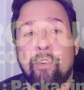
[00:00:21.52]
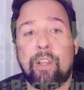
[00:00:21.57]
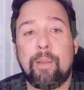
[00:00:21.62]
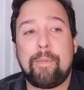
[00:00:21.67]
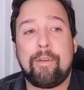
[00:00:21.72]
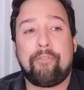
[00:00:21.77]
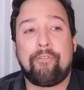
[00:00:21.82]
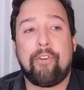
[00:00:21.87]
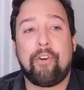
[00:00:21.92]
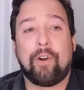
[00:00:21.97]
really
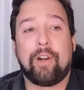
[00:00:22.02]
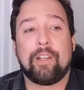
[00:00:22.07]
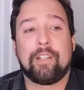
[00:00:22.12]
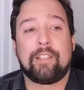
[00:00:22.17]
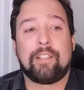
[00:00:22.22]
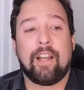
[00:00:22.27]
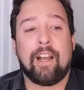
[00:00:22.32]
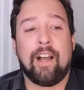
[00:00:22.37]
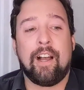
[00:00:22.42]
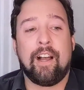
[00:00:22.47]
been
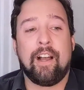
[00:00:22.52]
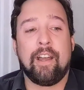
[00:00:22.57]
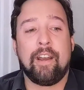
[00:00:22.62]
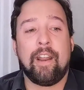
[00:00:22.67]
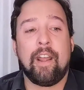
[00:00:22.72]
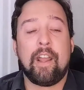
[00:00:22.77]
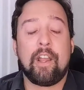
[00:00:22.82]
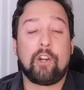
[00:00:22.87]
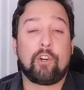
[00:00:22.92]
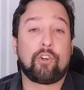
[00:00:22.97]
focused
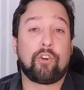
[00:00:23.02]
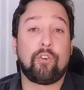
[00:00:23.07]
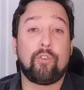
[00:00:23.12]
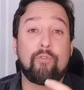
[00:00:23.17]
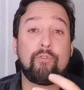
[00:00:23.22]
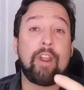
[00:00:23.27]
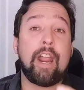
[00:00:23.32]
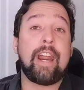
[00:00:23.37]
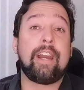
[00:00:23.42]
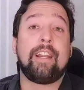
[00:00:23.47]
on
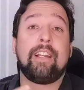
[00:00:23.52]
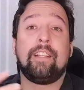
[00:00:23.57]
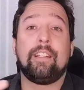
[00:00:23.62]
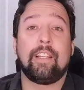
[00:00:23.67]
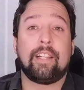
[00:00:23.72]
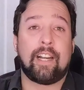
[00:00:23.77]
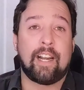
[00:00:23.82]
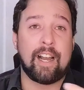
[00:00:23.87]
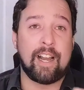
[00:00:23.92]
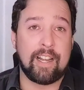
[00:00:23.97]
creating
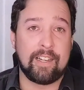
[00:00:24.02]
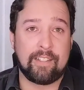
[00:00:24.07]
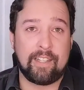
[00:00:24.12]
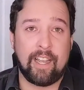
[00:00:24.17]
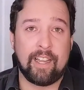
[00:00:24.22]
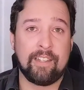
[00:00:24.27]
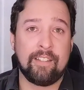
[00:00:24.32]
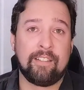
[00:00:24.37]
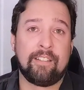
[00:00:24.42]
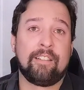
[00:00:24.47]
the
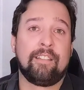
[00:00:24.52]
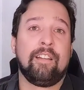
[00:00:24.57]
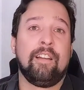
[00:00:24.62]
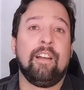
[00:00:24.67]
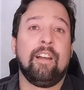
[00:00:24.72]
content,